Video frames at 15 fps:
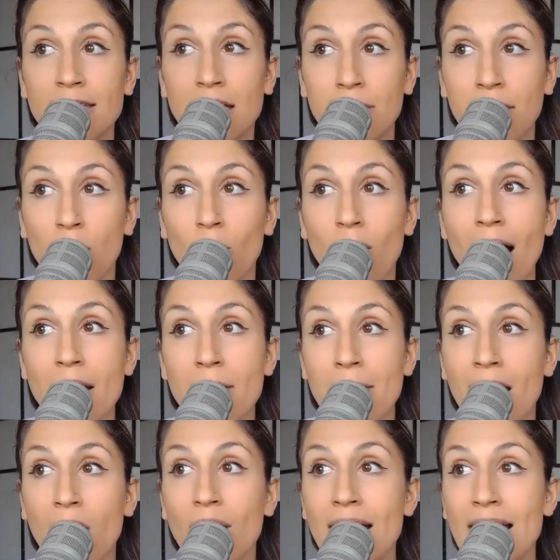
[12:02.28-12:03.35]
in my why
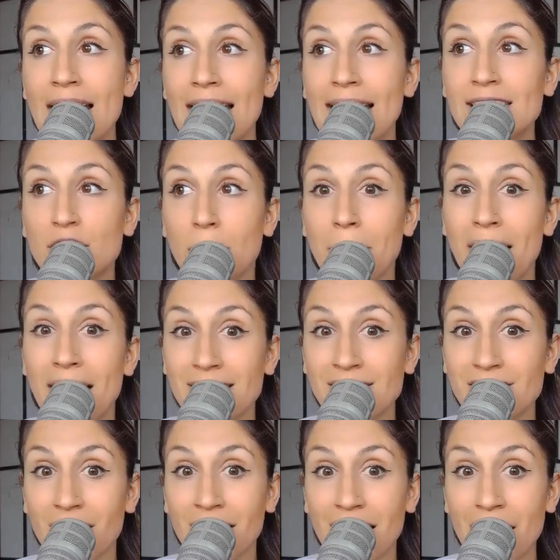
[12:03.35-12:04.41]
about, it depends
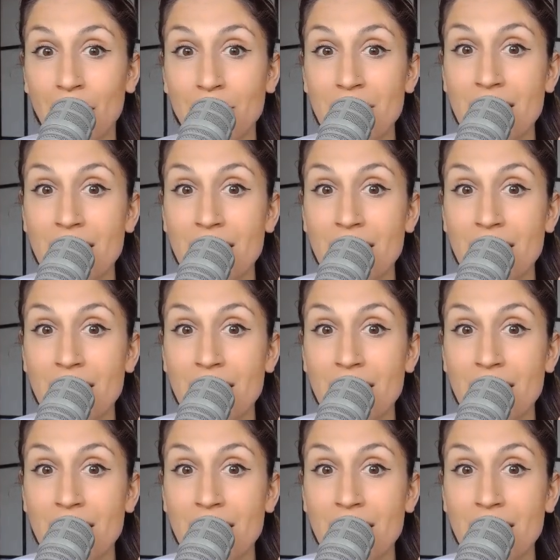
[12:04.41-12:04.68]
on it.